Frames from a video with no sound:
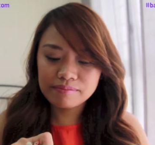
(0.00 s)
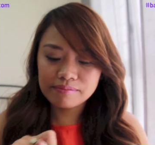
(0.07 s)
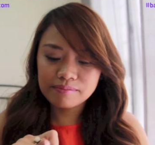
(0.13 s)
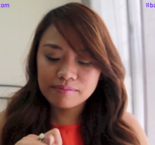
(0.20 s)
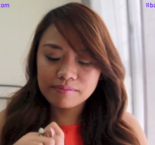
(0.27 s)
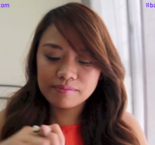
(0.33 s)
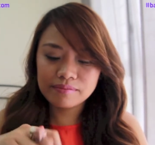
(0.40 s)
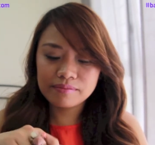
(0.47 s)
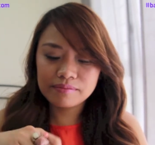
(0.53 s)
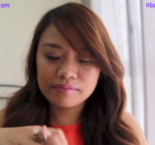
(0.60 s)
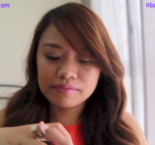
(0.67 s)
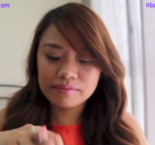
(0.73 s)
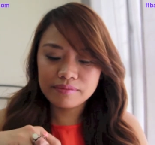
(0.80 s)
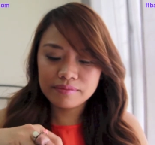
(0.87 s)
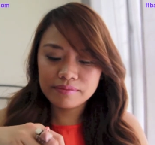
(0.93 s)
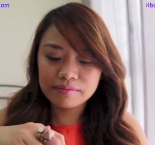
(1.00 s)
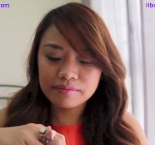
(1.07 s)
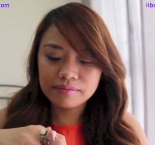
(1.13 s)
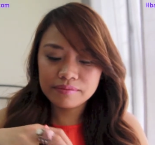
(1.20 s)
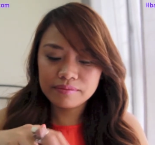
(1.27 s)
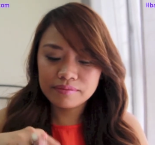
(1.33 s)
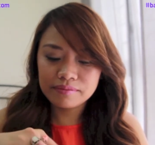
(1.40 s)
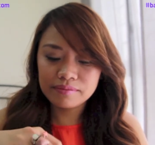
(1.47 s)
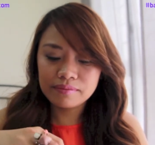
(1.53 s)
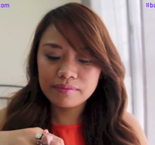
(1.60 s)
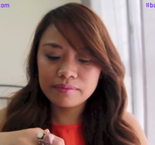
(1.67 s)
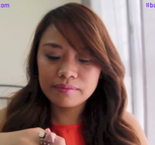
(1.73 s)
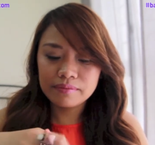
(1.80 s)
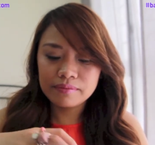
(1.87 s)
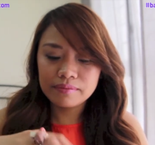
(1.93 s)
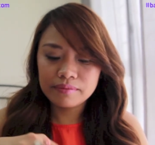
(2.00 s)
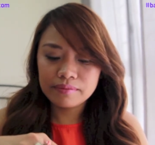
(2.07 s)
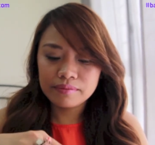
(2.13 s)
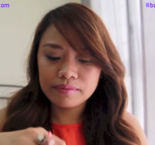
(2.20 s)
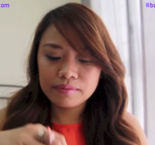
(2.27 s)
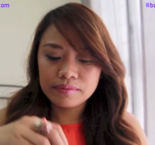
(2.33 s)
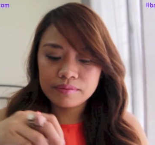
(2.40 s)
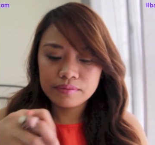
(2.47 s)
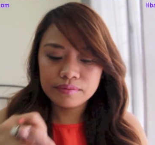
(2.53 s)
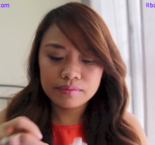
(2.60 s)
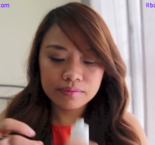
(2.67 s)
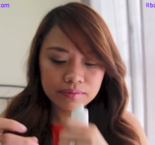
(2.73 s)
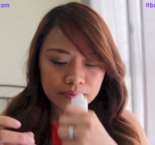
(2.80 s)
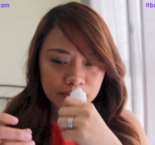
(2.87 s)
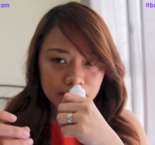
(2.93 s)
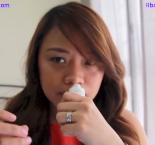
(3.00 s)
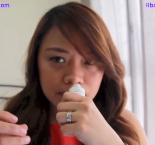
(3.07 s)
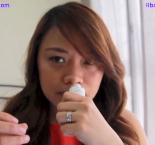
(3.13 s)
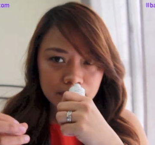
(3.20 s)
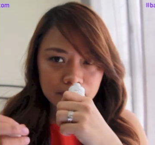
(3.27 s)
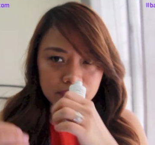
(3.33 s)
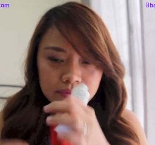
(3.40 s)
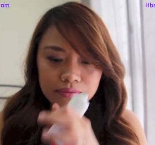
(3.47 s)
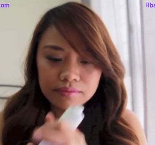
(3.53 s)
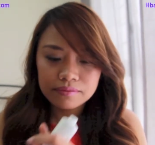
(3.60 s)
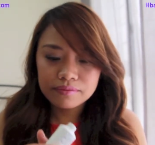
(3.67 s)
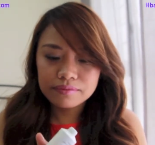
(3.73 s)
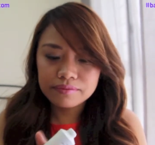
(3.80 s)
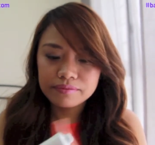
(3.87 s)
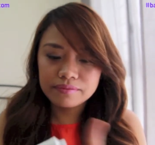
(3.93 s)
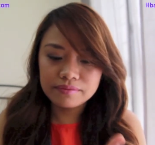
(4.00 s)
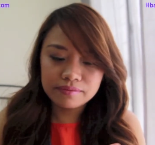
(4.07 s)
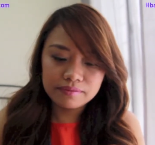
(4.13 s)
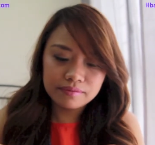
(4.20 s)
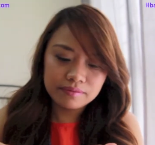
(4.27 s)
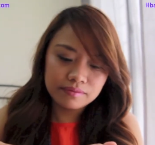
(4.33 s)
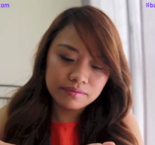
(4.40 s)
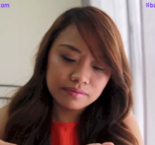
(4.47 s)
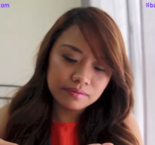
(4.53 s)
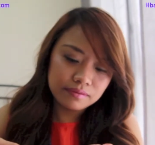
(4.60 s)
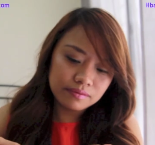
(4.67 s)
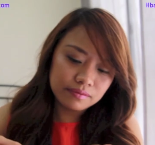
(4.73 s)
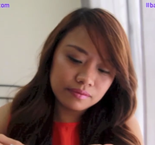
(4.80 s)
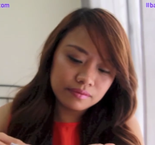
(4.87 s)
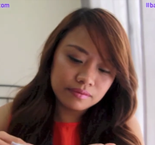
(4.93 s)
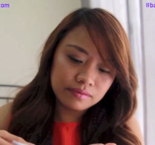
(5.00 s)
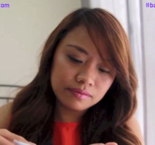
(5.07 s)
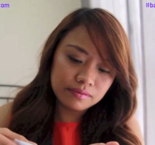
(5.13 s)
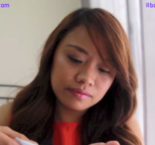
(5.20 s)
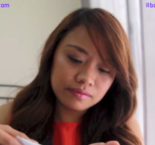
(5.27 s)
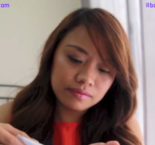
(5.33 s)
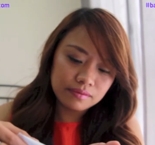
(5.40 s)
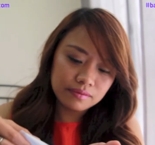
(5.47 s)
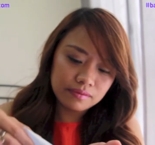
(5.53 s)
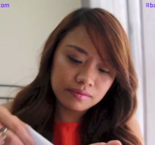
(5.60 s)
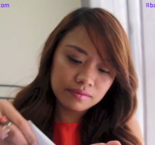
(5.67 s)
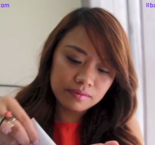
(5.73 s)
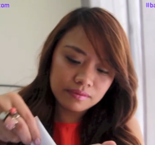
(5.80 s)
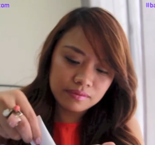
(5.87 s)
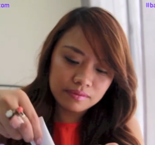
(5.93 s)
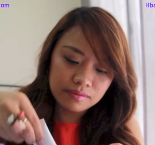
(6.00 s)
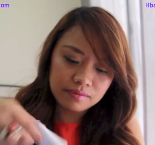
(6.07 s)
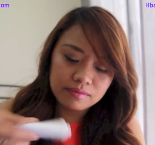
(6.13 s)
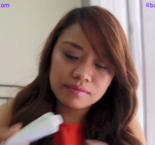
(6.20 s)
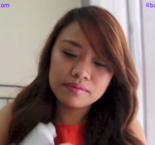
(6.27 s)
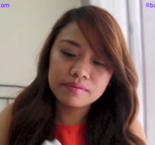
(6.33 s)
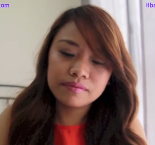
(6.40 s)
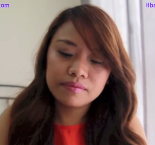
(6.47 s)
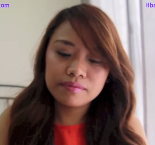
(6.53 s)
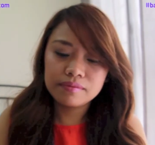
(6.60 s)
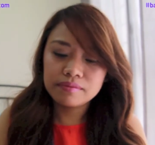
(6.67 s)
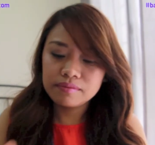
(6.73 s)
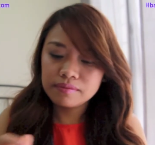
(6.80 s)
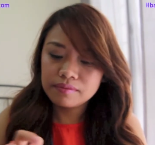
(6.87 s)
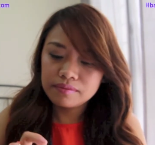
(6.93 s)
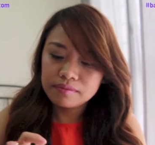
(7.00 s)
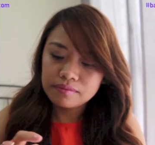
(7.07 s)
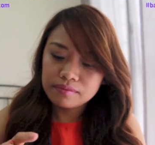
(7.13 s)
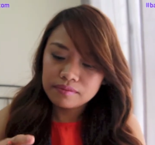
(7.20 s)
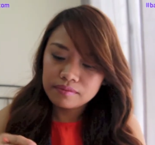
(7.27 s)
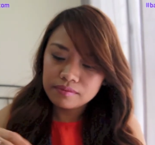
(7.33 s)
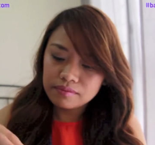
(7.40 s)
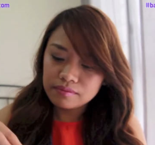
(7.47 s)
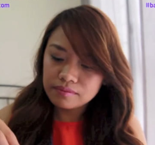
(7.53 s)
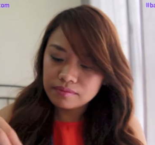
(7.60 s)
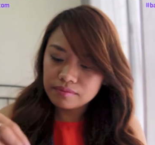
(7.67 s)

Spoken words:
(no one is talking)